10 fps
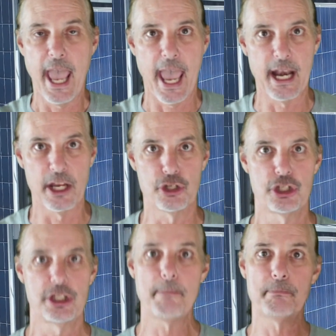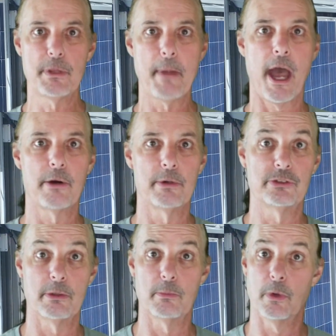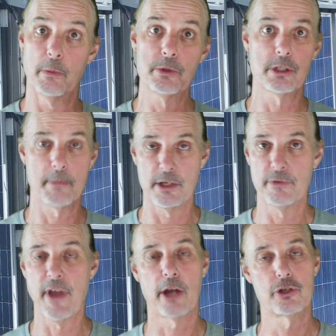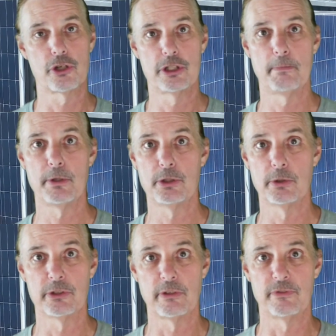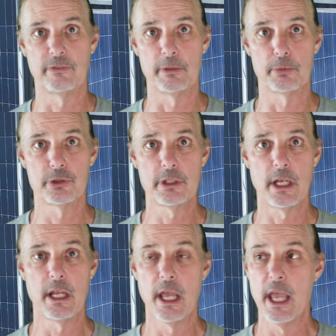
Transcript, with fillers: and I ship the battery somewhere, which the manufacturers ship it to us at fifty percent,